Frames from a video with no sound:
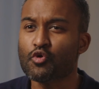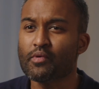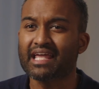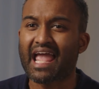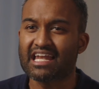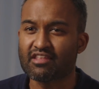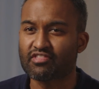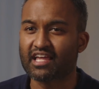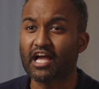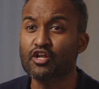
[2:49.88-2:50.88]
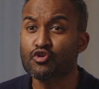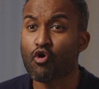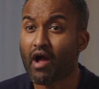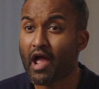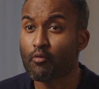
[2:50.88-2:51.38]
doing anything and
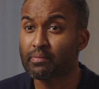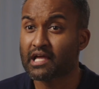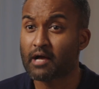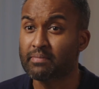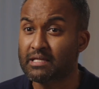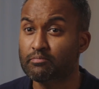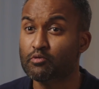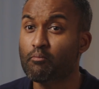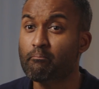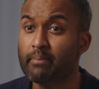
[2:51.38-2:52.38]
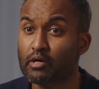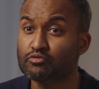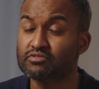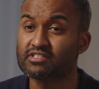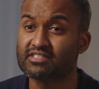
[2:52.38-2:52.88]
not helping our people
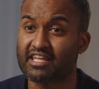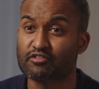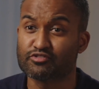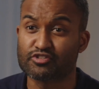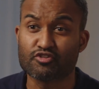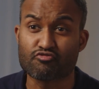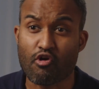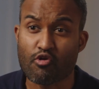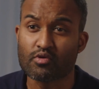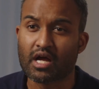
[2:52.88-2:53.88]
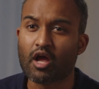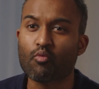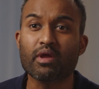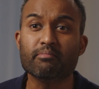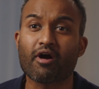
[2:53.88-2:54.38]
build the skills to grow,
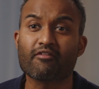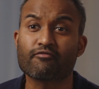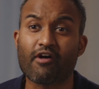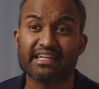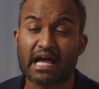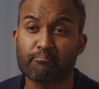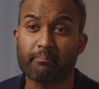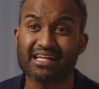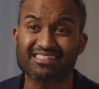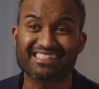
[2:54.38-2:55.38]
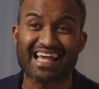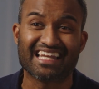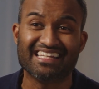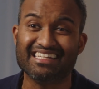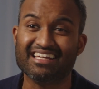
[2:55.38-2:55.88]
we might find our best
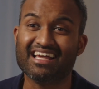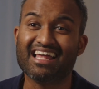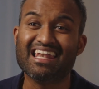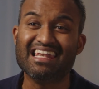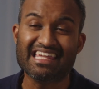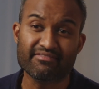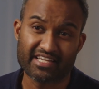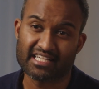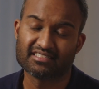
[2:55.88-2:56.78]
talent leaving.